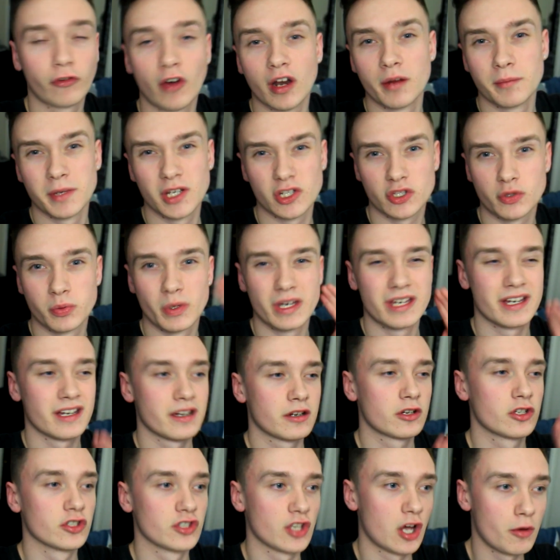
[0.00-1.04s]
follow me on Twitter
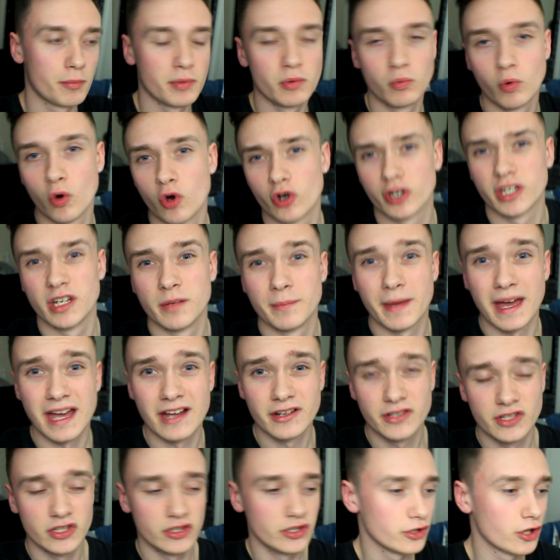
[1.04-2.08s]
because I'll be walking
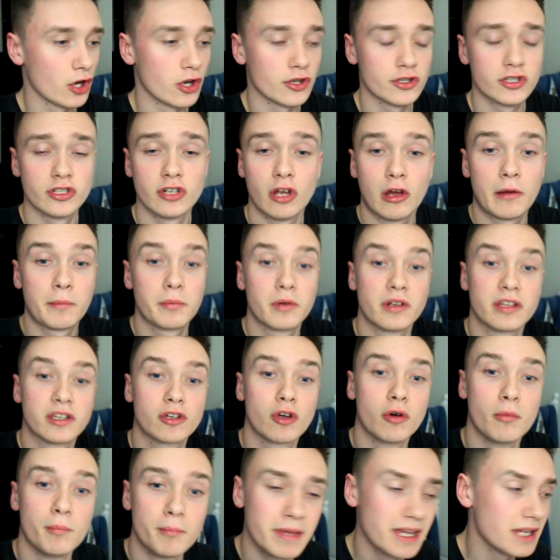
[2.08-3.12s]
about and you guys can hopefully
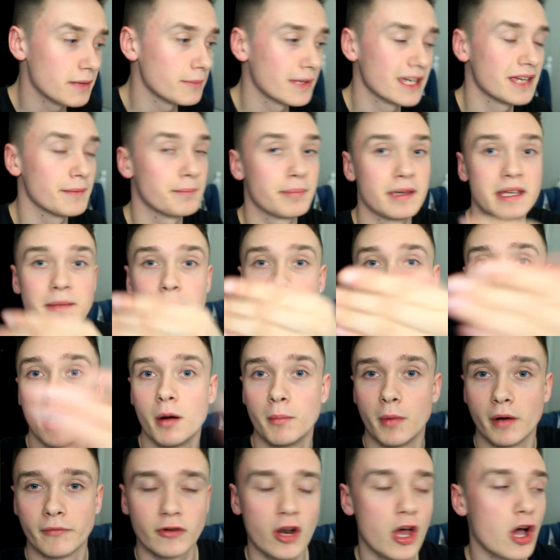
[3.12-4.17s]
come meet me, be part of
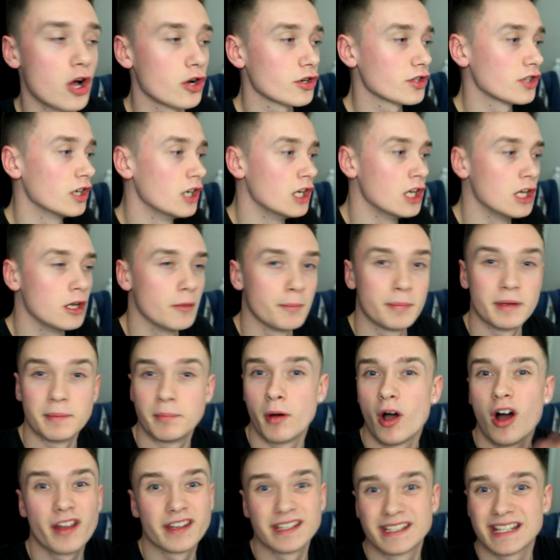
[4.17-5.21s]
my vlog, be
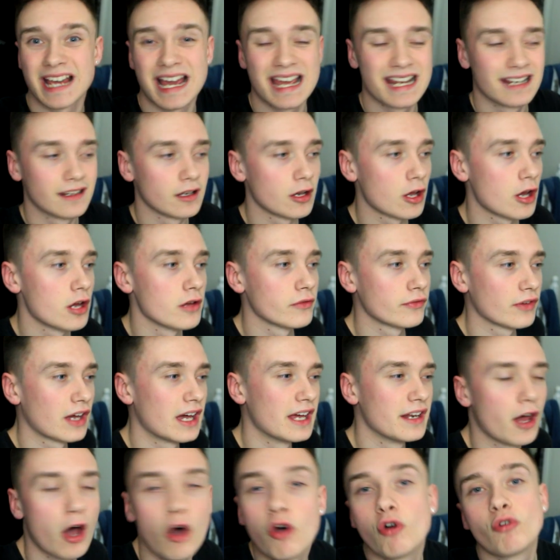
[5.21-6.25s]
part of the day in the life,
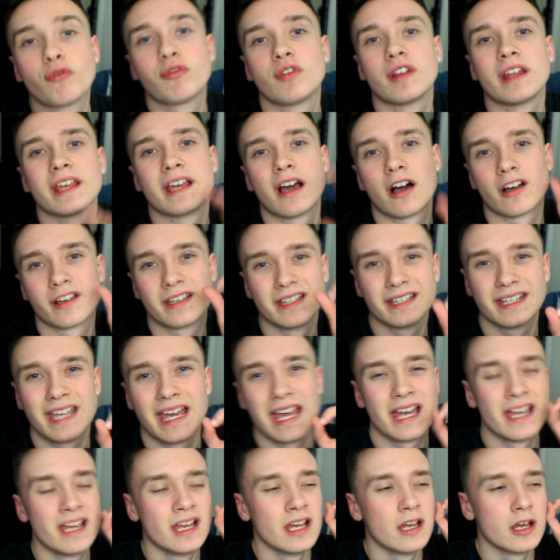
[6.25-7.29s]
and hopefully I can
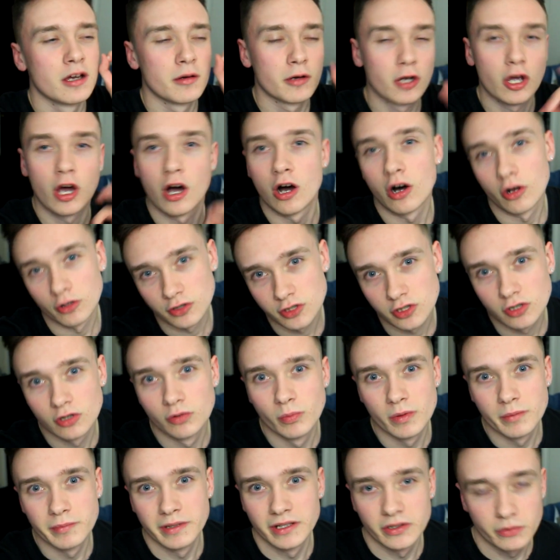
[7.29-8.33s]
get Carl to come
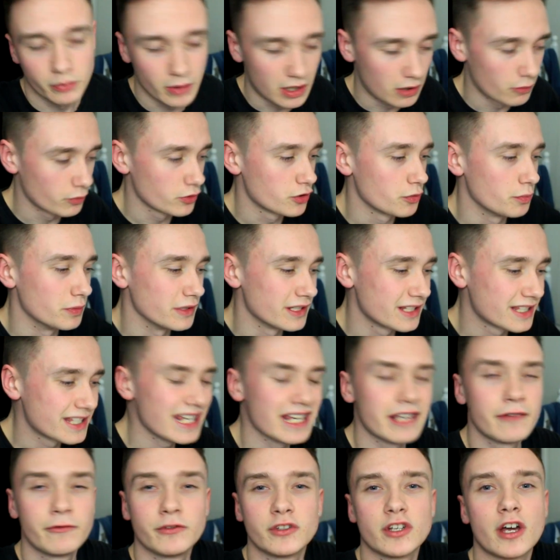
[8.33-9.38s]
with me as well, which would be
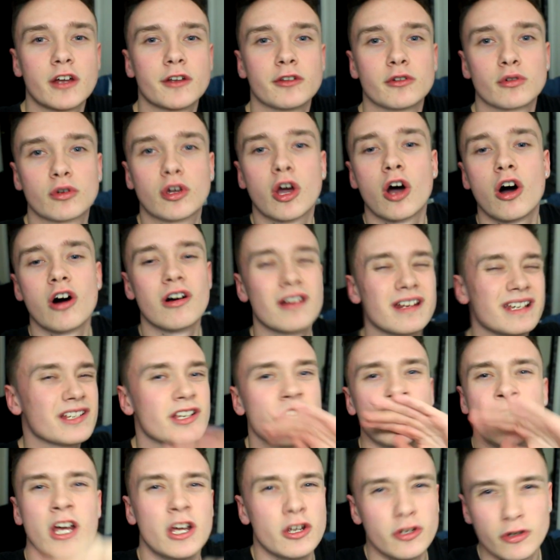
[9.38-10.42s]
sick. If you don't know who Carl is,
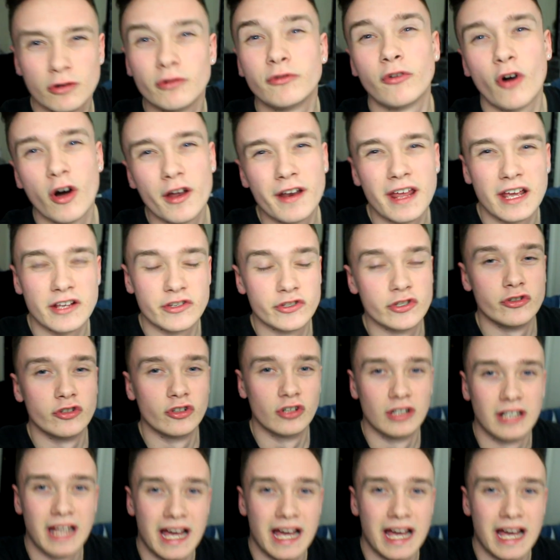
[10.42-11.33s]
you'll find out sooner or